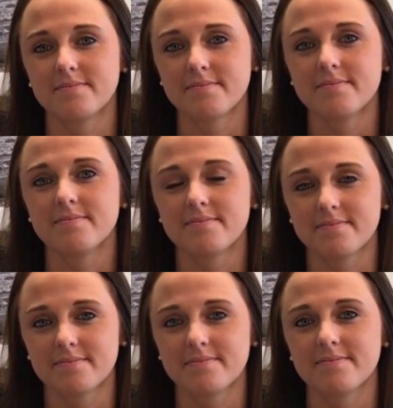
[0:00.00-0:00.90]

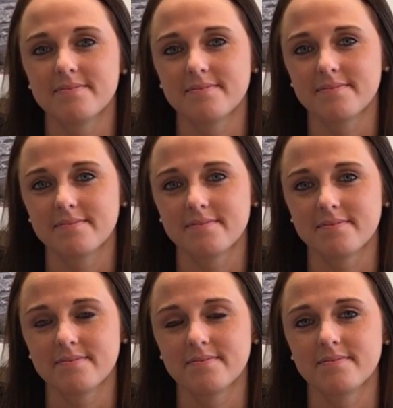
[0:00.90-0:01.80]

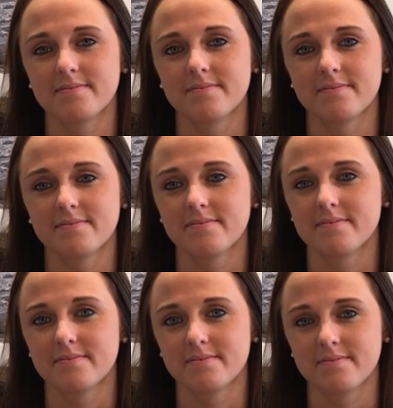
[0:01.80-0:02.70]

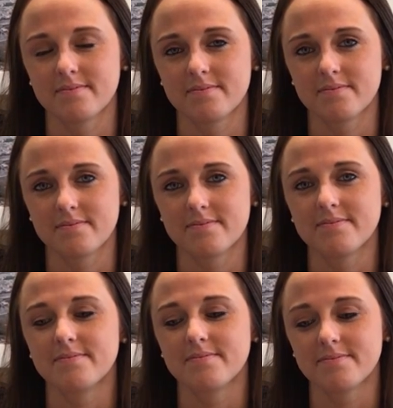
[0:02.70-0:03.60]

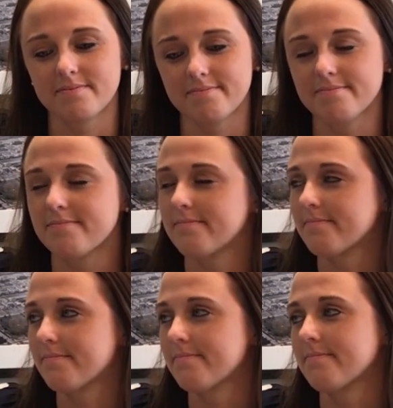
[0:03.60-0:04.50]

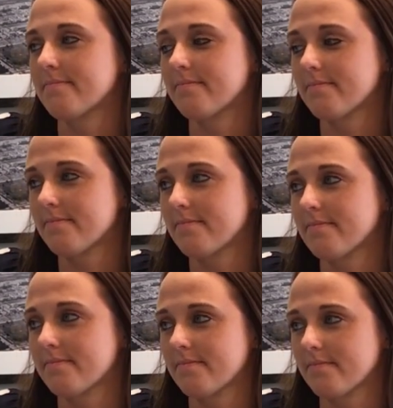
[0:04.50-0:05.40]

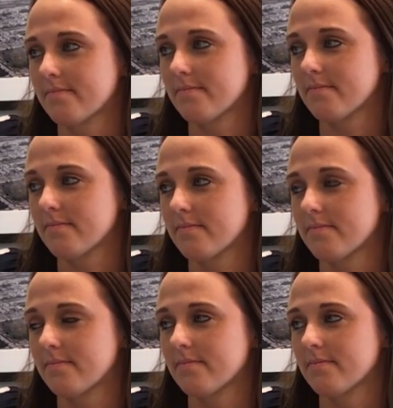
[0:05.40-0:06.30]

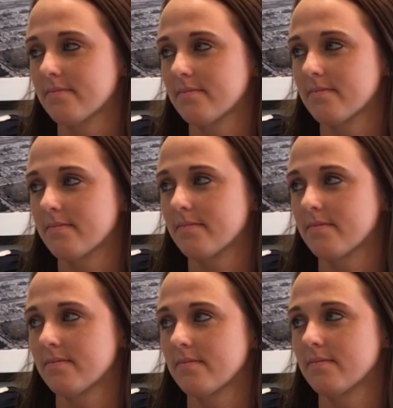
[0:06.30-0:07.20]

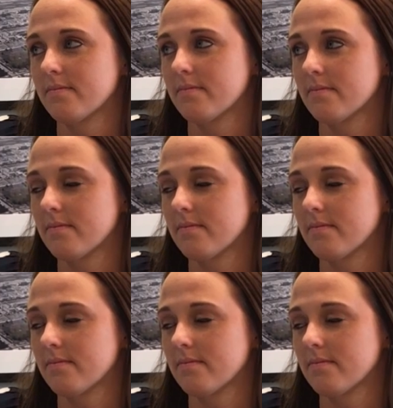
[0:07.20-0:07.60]
This person isn't speaking.